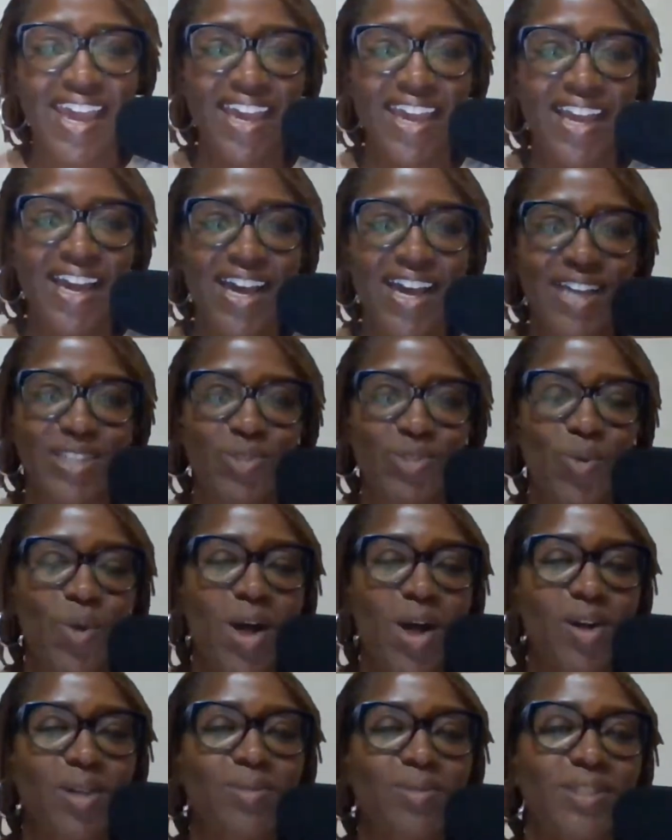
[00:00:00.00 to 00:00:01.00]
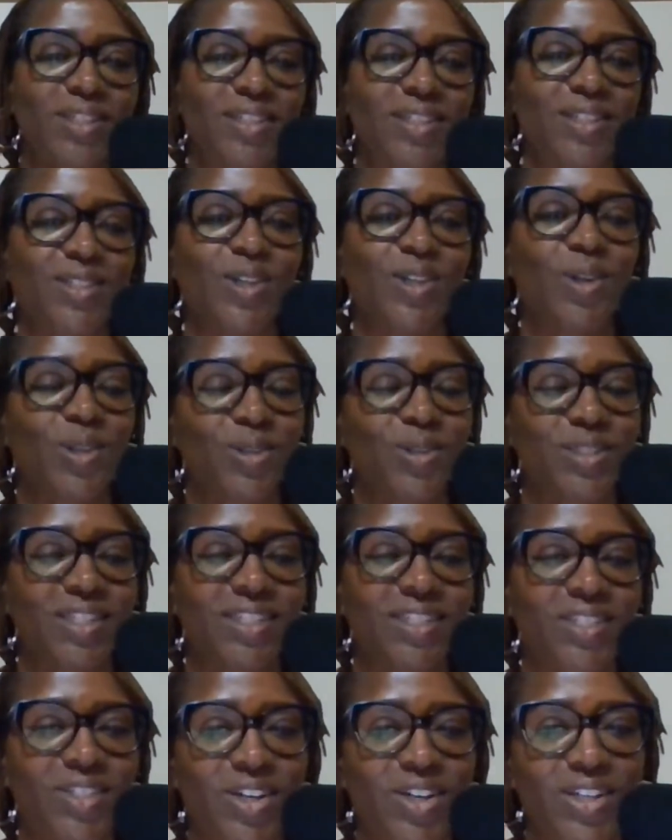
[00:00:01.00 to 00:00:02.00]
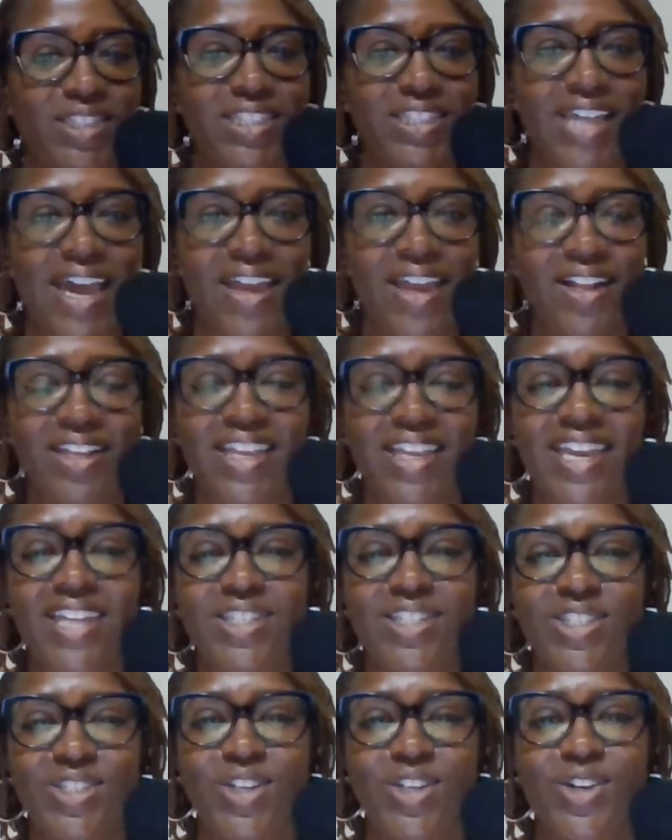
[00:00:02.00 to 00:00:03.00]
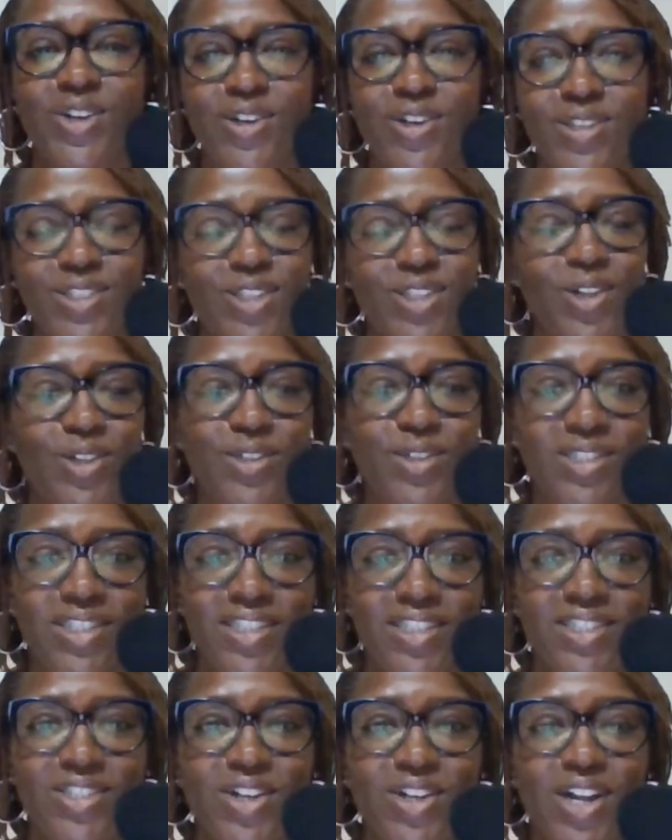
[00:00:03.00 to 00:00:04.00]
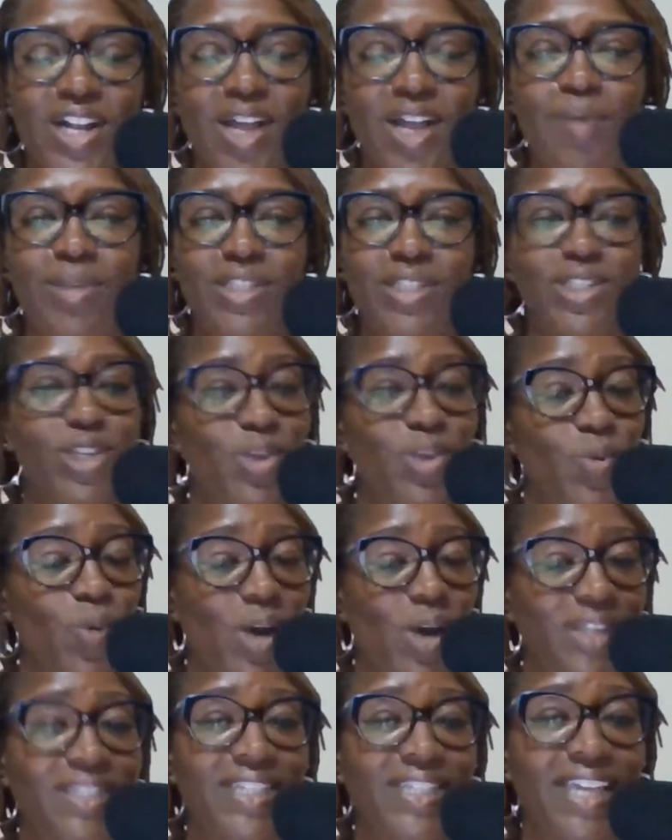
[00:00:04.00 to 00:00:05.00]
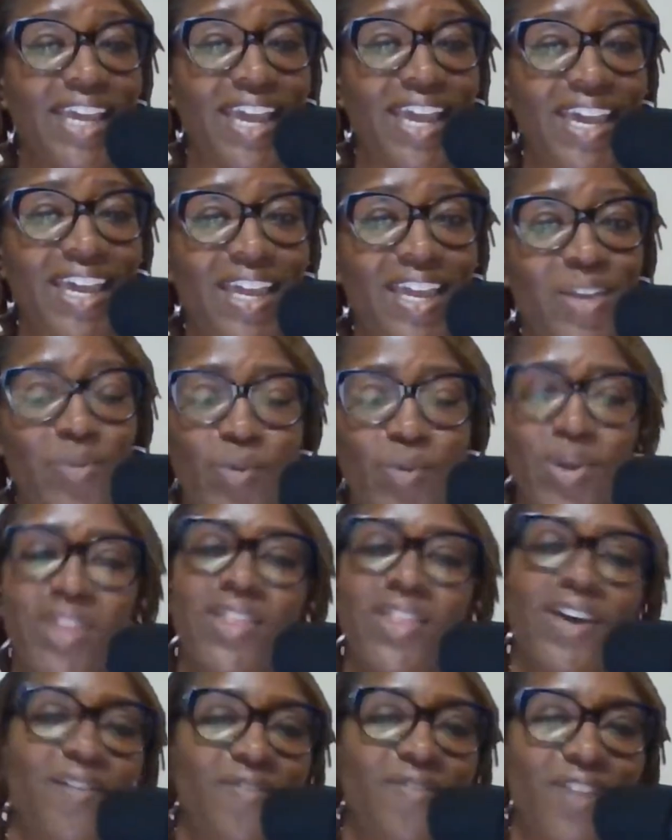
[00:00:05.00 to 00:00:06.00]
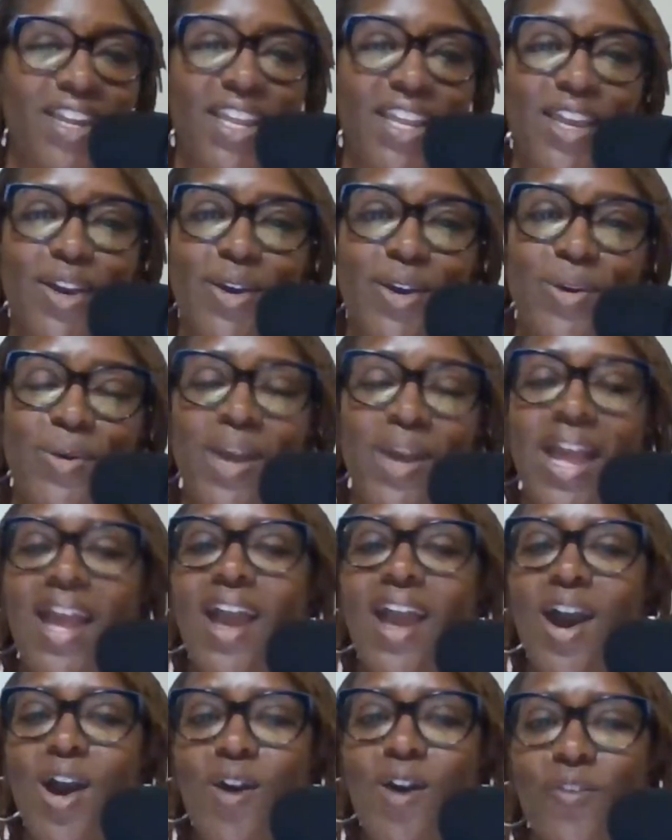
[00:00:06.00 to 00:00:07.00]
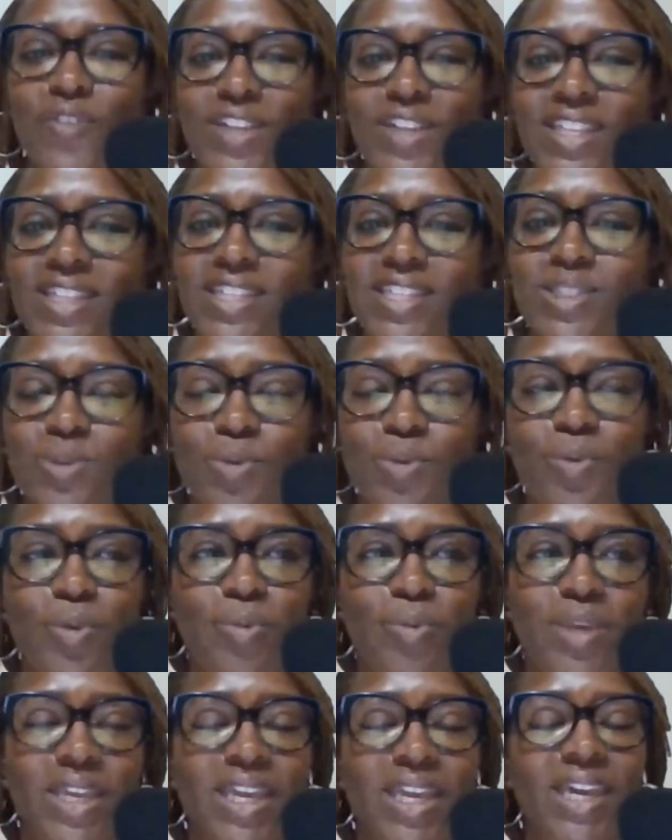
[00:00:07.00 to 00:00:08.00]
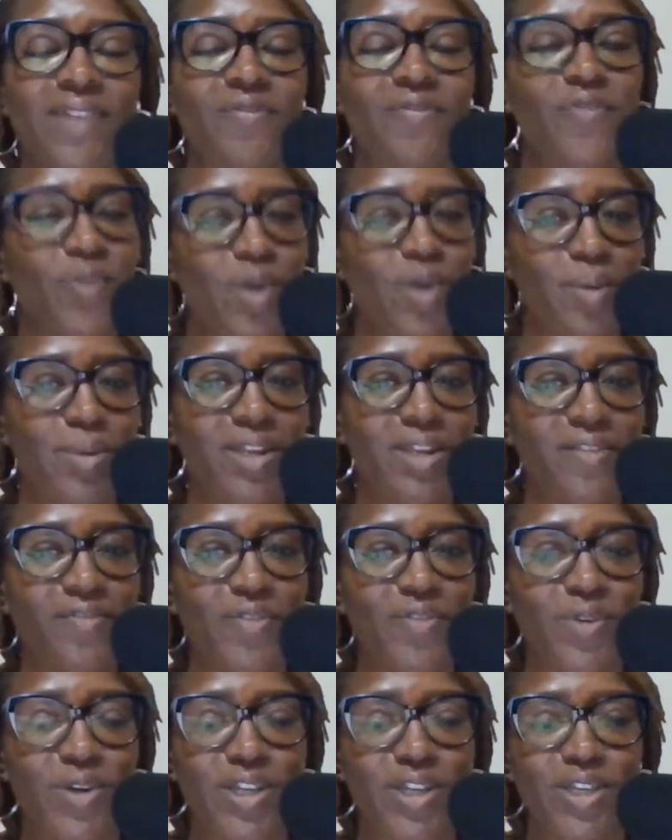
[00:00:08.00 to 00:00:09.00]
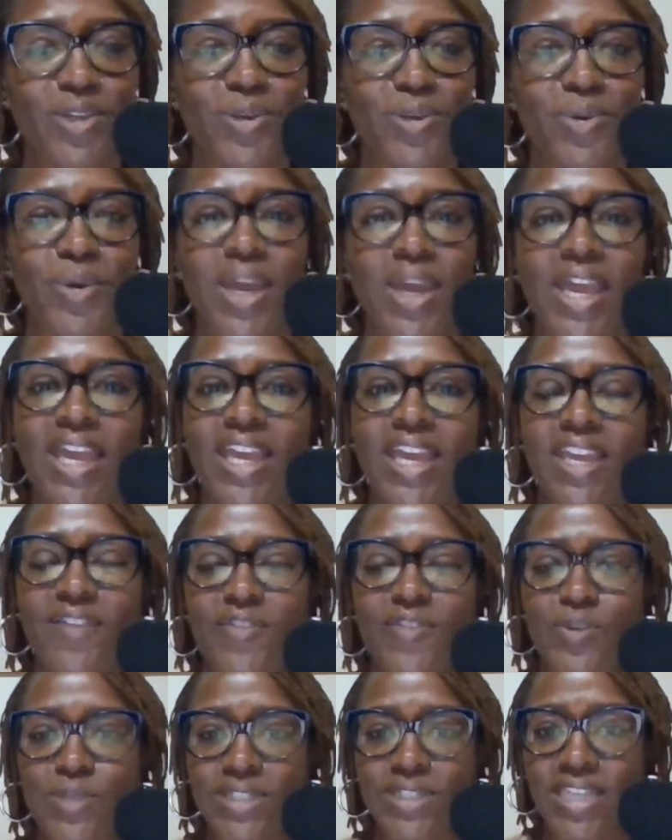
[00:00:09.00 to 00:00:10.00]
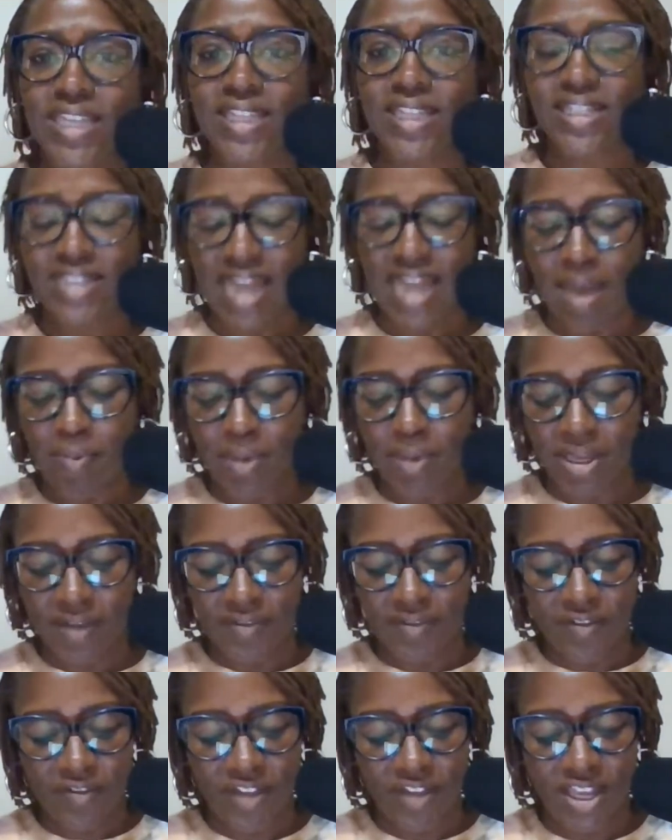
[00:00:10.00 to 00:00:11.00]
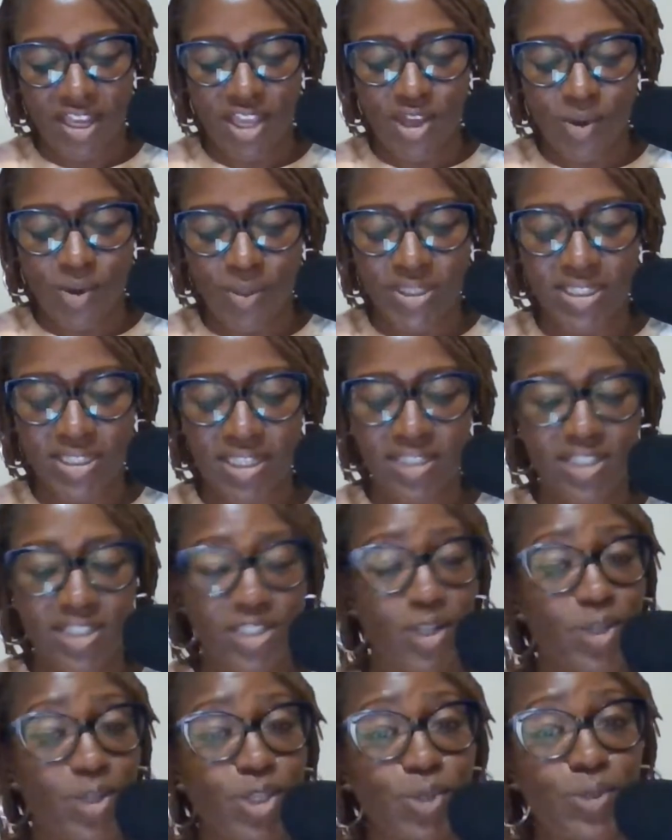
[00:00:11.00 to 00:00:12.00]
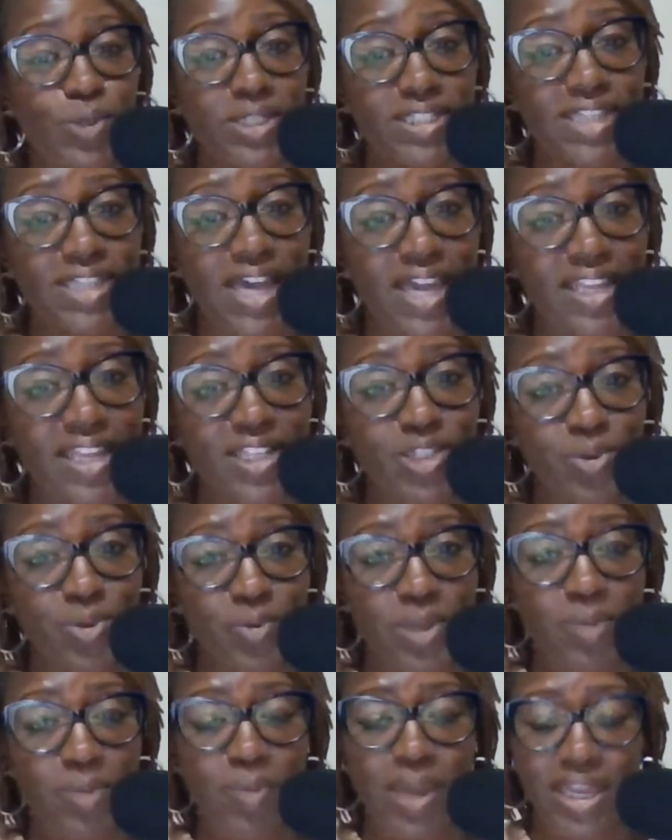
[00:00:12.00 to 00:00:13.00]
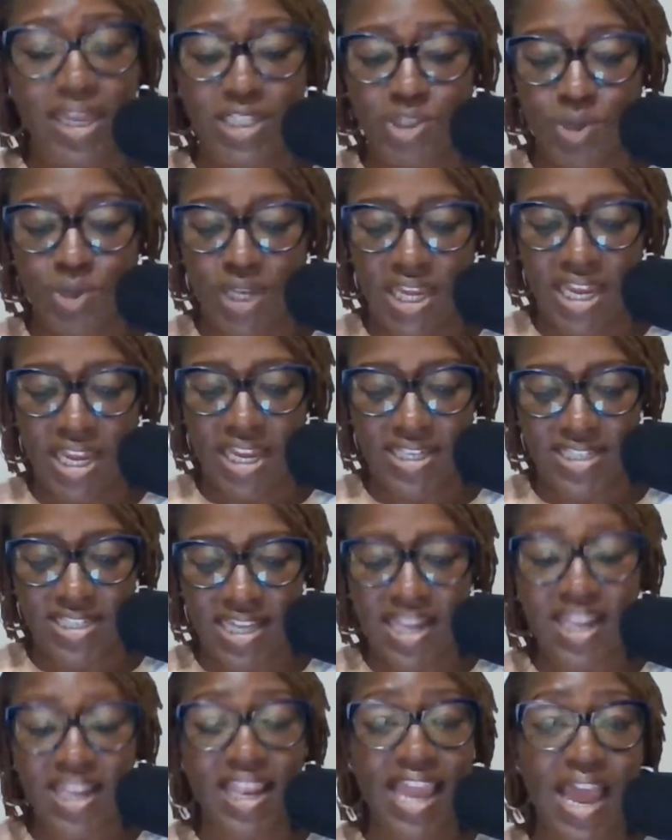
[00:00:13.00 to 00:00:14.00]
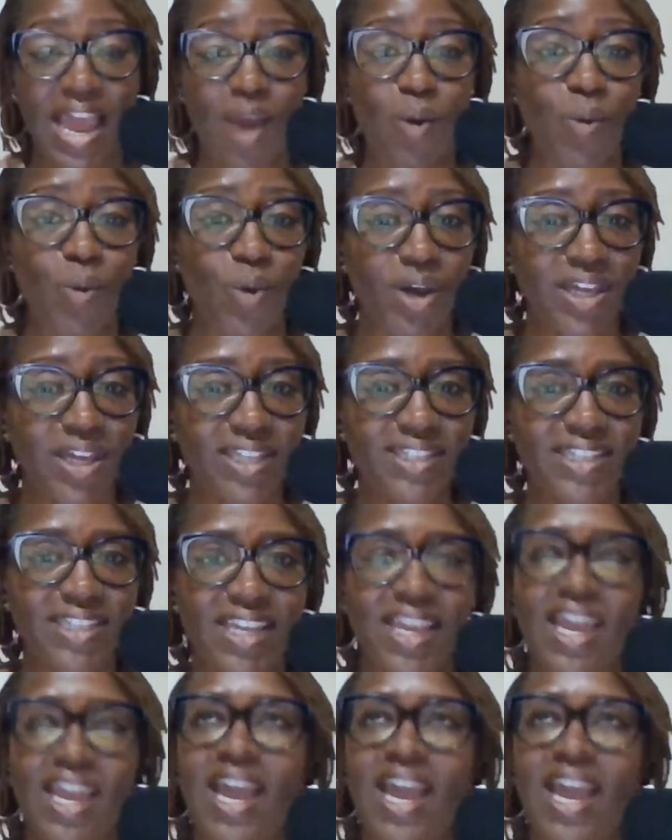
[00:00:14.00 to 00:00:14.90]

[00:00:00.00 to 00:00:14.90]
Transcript: Hey guys, welcome to the Solar Sis Star channel. It's your girl Solar Sis Star coming to you once again with a video. Hopefully this one will be informative for you. If you see the topic of the video, it says, so you decided to repatriate, now what?